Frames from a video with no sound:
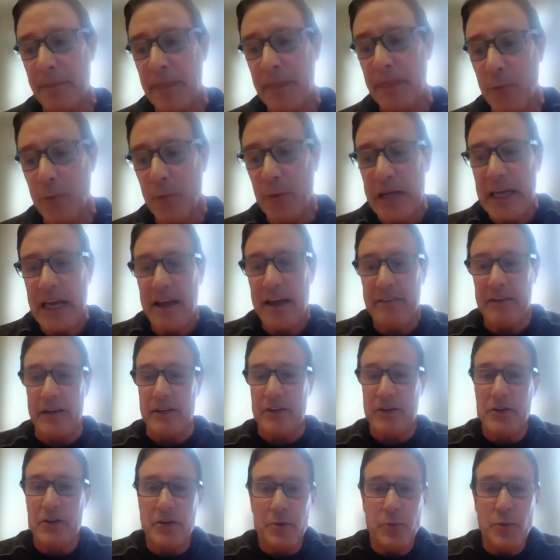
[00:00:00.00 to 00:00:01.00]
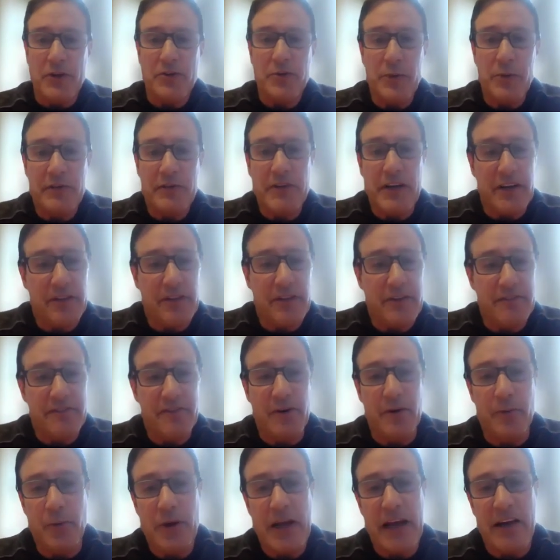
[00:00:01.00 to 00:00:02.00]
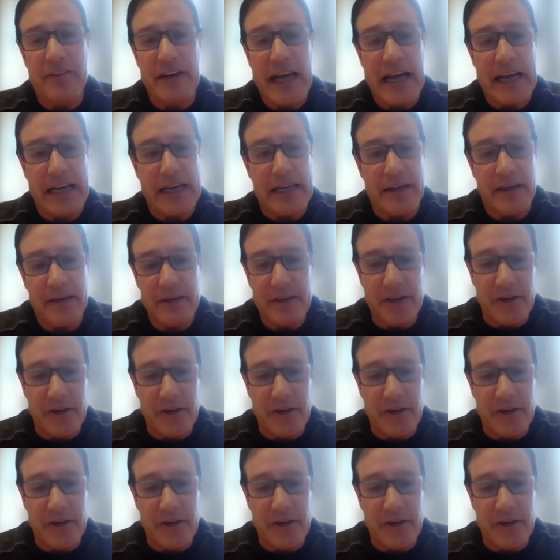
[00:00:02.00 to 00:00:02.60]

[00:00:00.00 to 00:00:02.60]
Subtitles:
We haven't, the ones we've done at the firm, we haven't had,